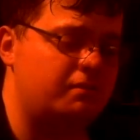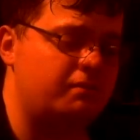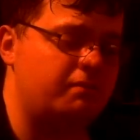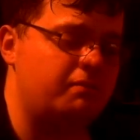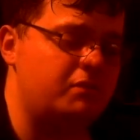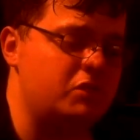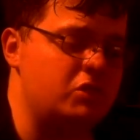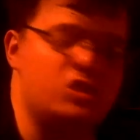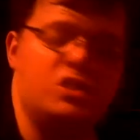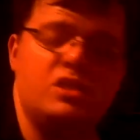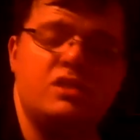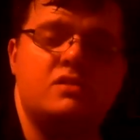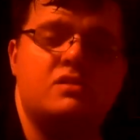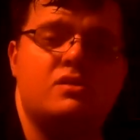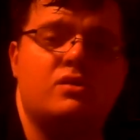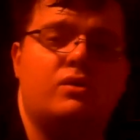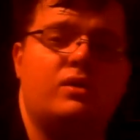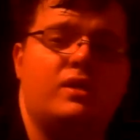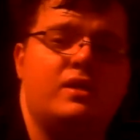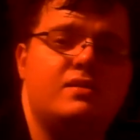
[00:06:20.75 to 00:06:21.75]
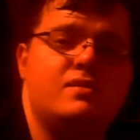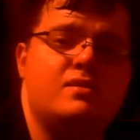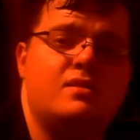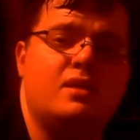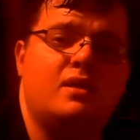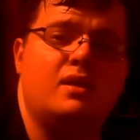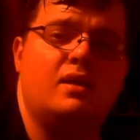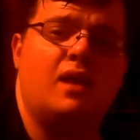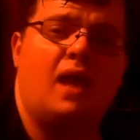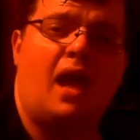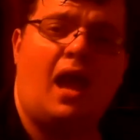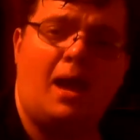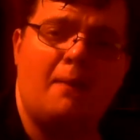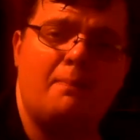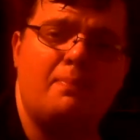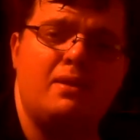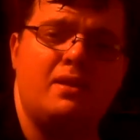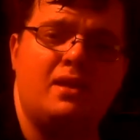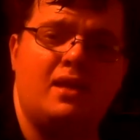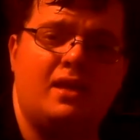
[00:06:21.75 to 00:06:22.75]
she still gets the
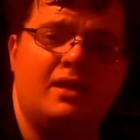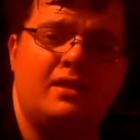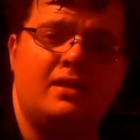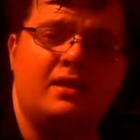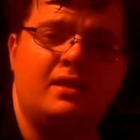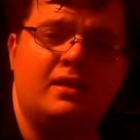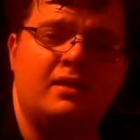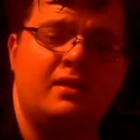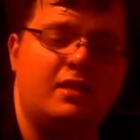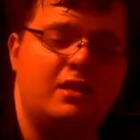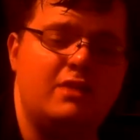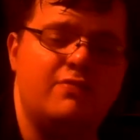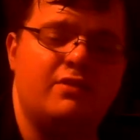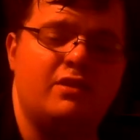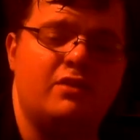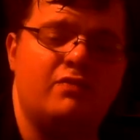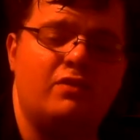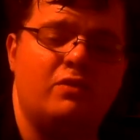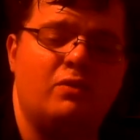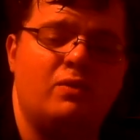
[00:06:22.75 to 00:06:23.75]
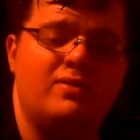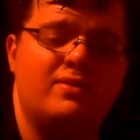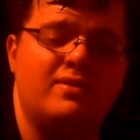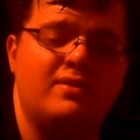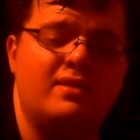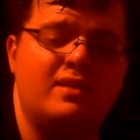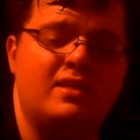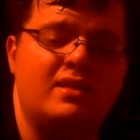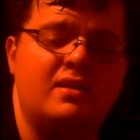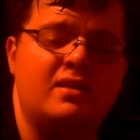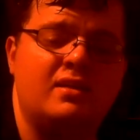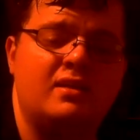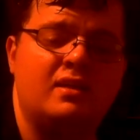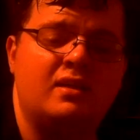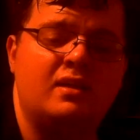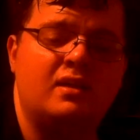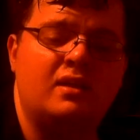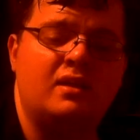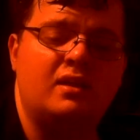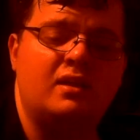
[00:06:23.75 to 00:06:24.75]
happy ending, even if it wasn't the
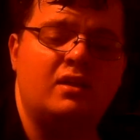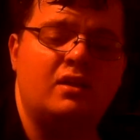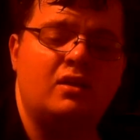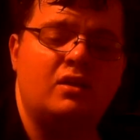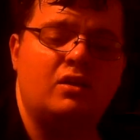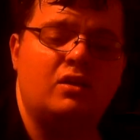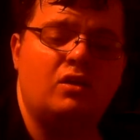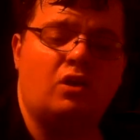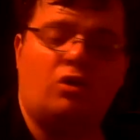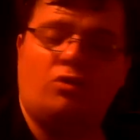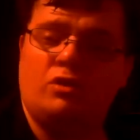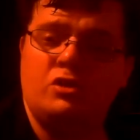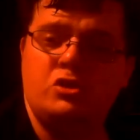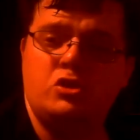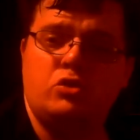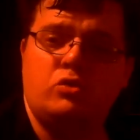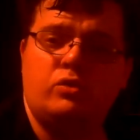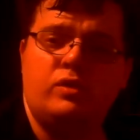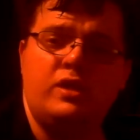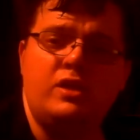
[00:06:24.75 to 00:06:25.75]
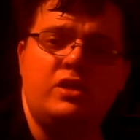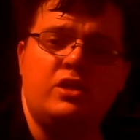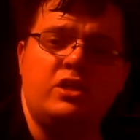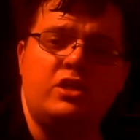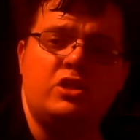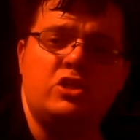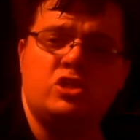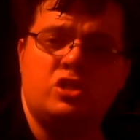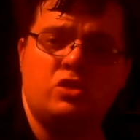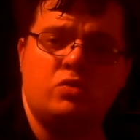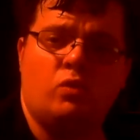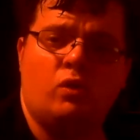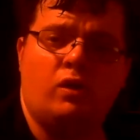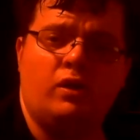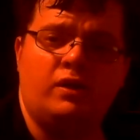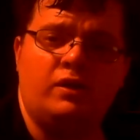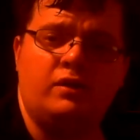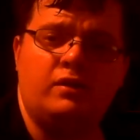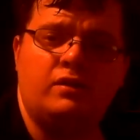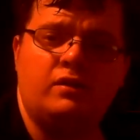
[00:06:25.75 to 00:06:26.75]
original ending she wanted.